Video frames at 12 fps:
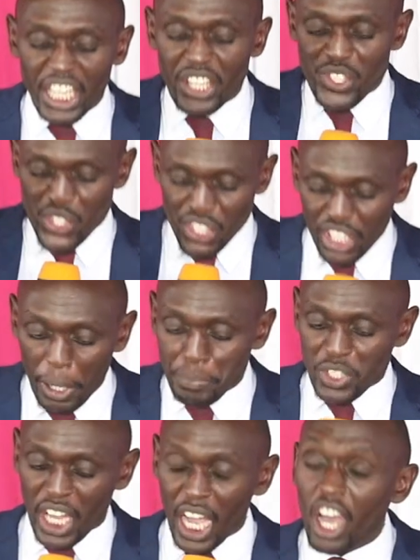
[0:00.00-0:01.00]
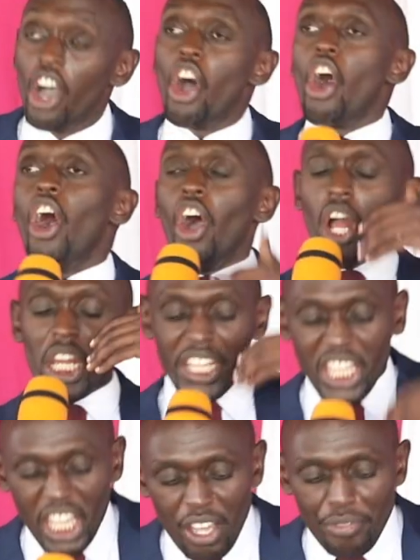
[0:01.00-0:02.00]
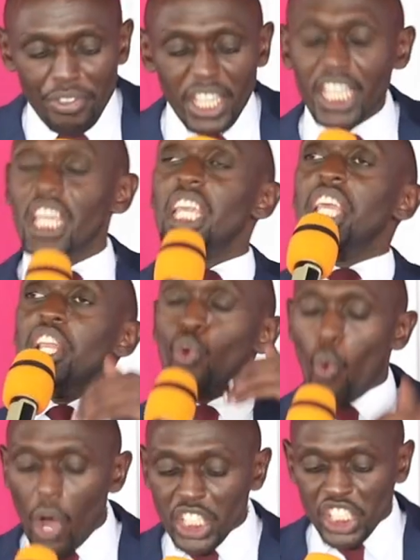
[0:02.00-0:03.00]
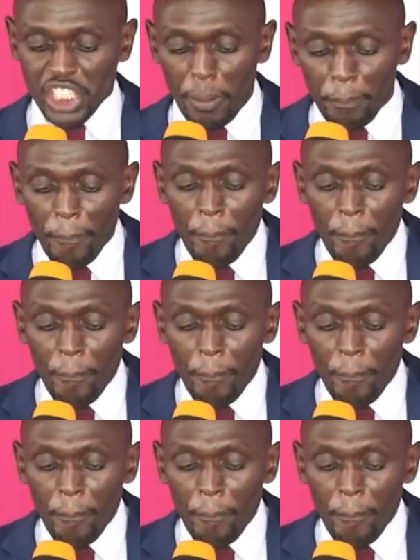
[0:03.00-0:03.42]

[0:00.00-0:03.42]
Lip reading: in Scripture. All giving in worship